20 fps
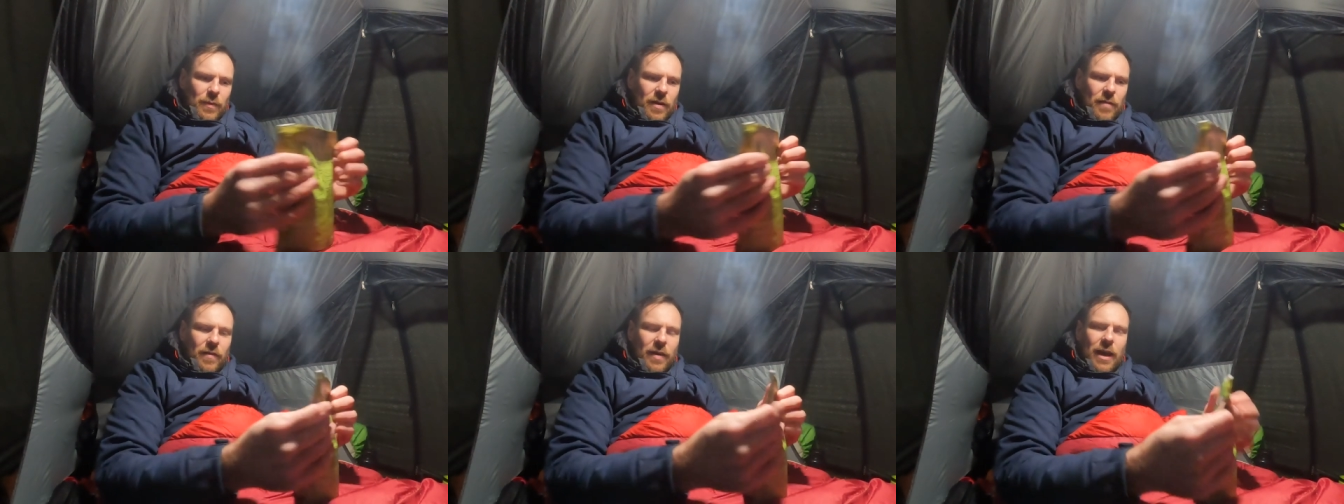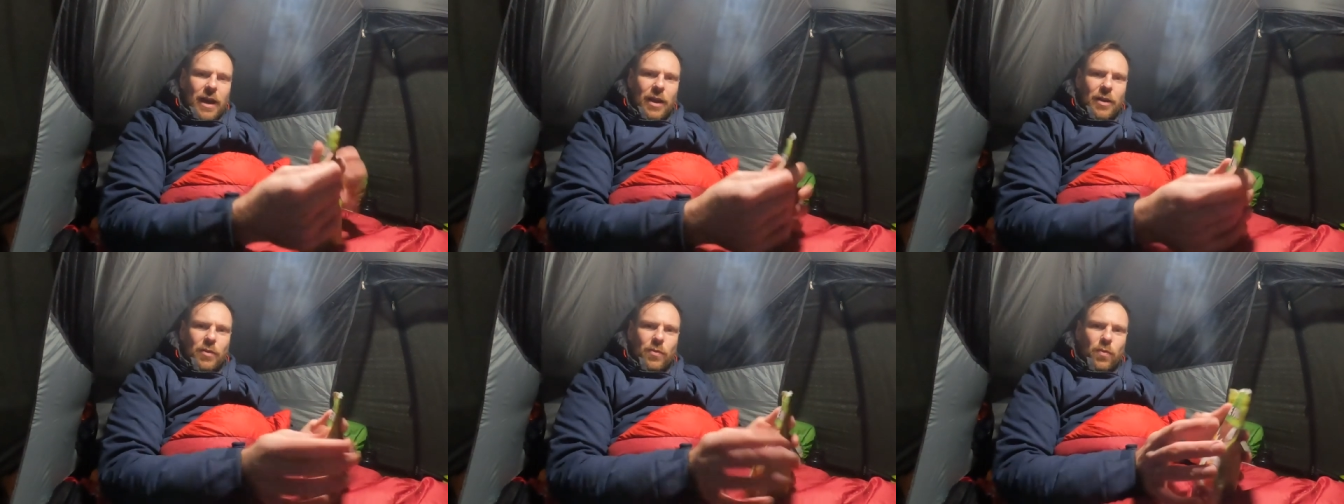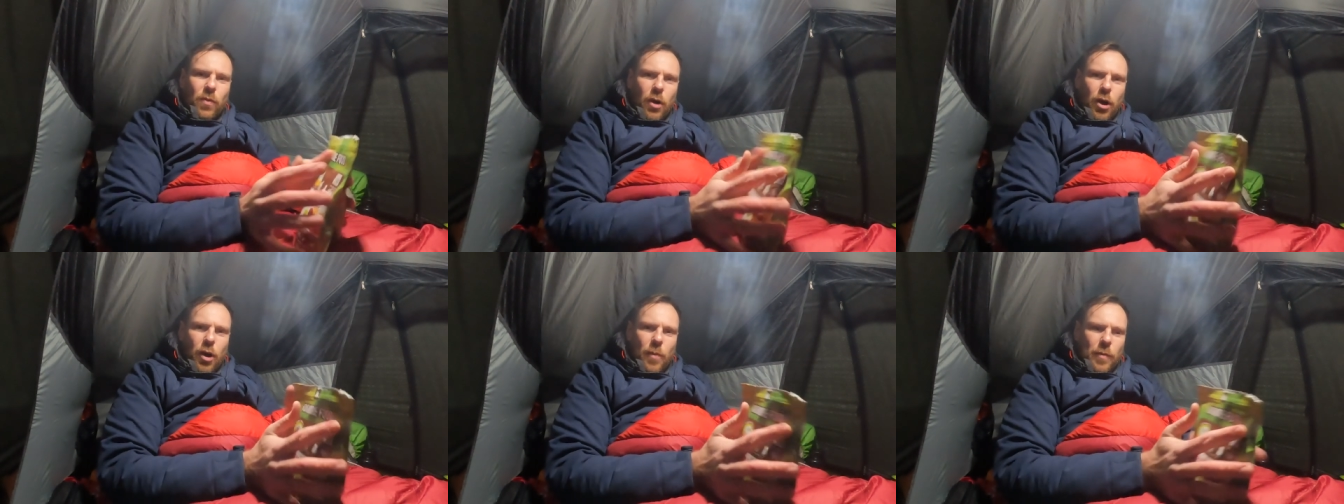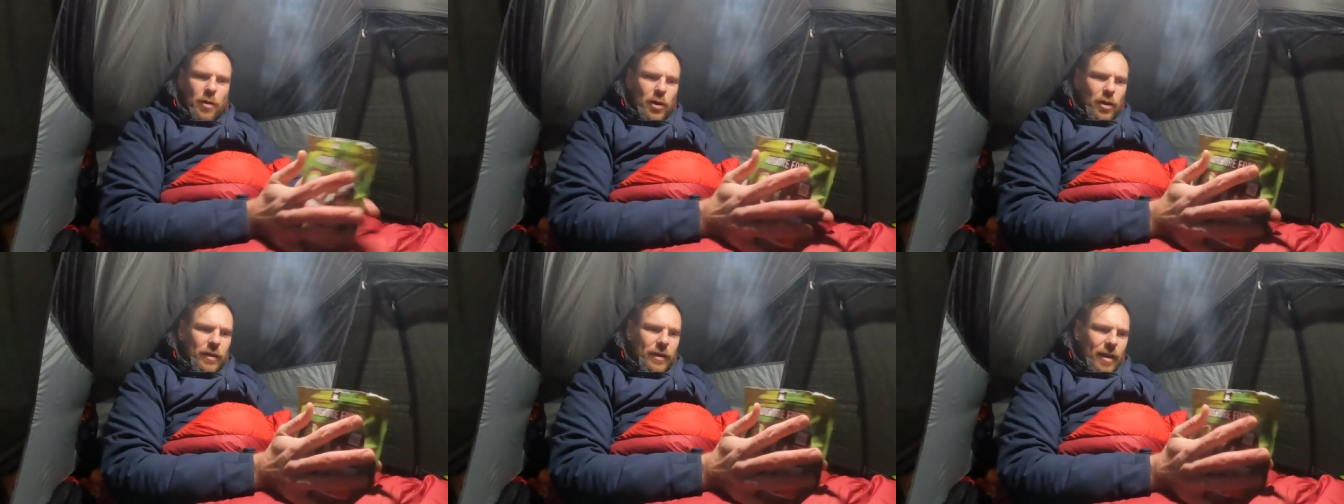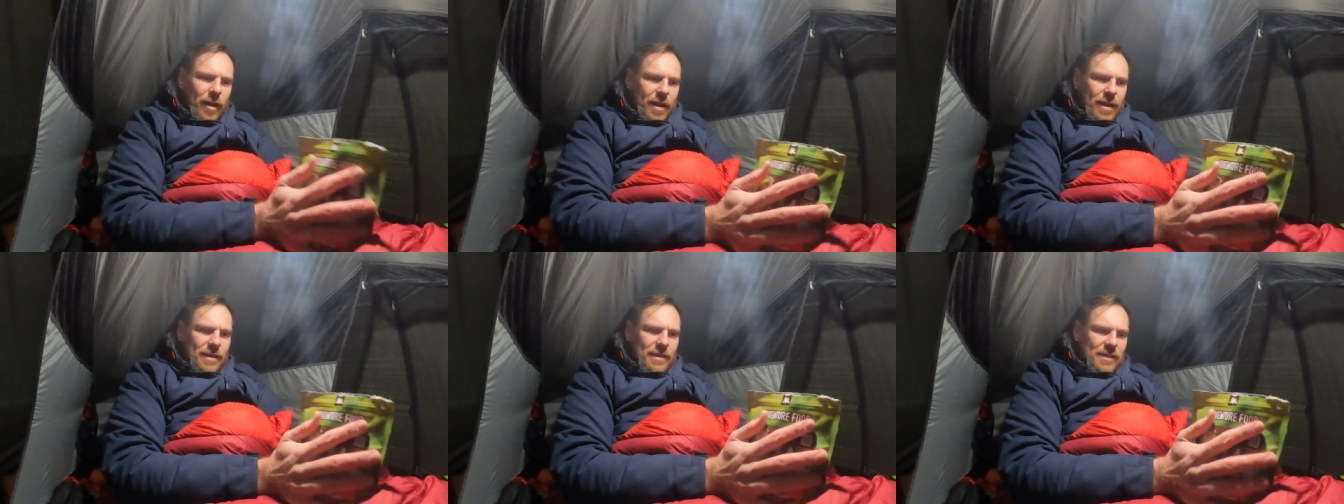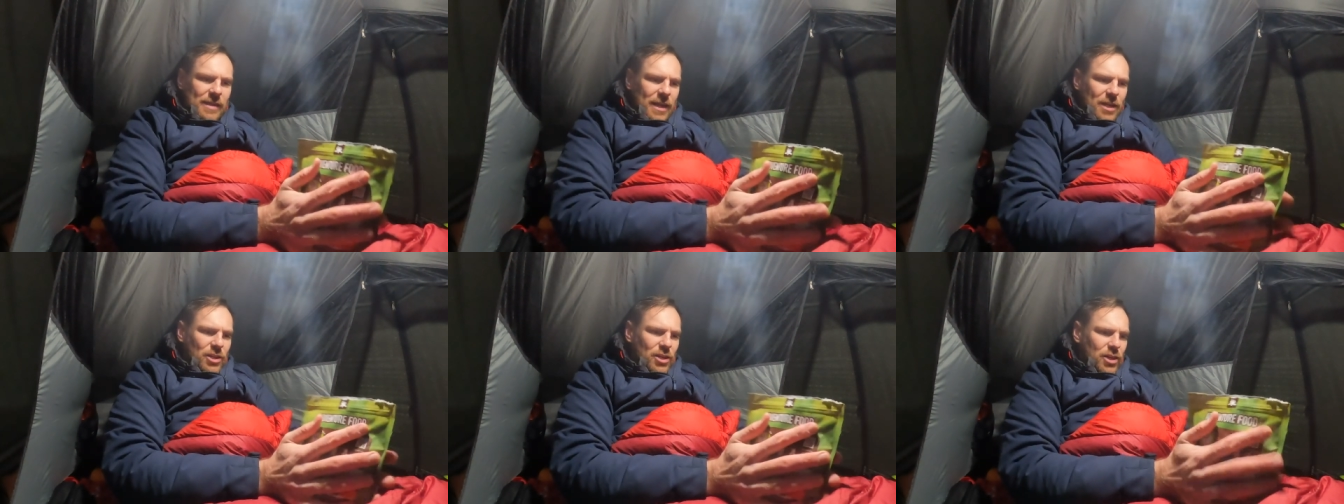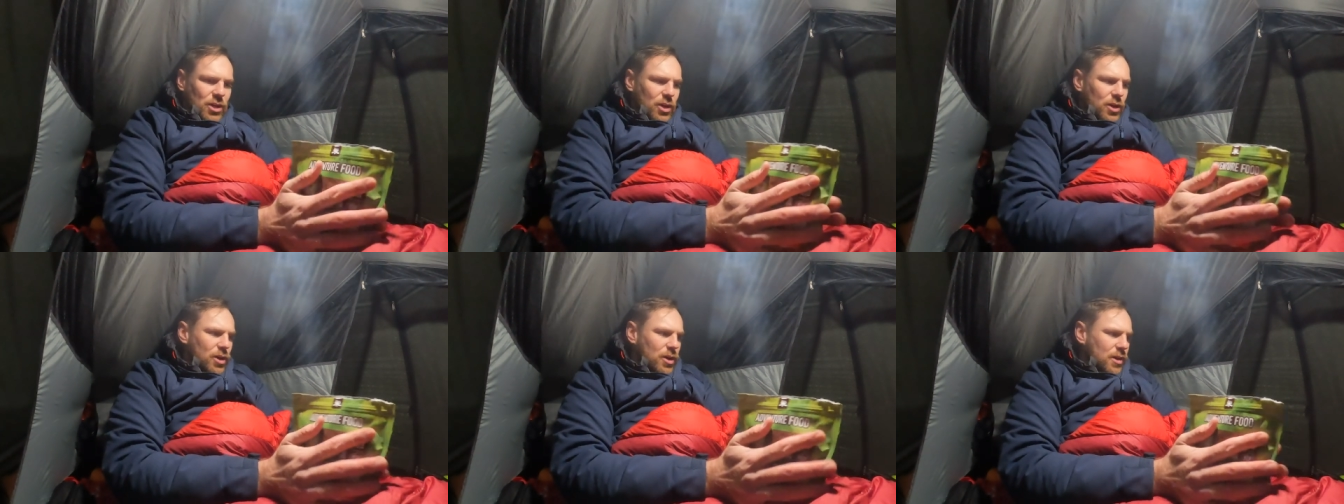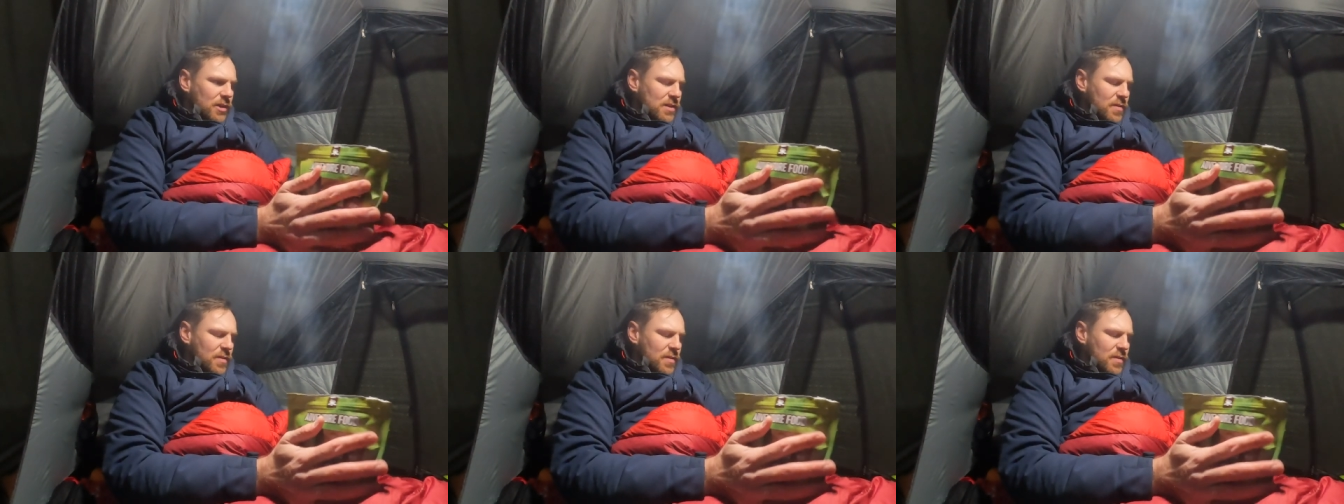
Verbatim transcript: a bit of a hand warmer or get it inside your coat